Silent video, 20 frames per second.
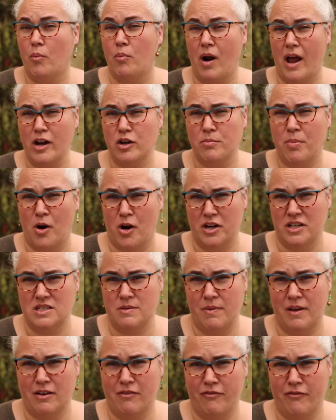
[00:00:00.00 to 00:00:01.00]
bridal party
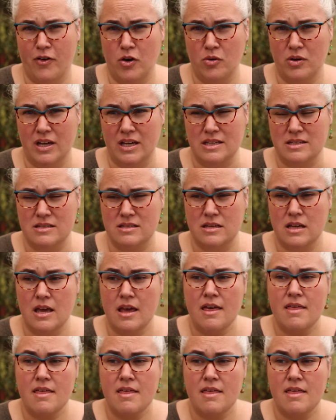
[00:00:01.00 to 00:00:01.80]
to be in focus,